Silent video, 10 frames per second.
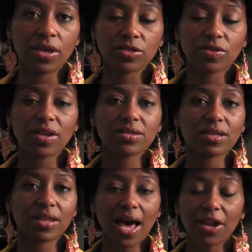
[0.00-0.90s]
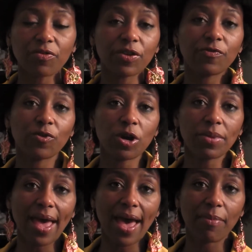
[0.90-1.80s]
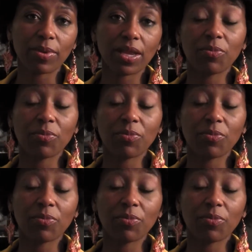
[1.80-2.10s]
So there's a lot of reform to happen,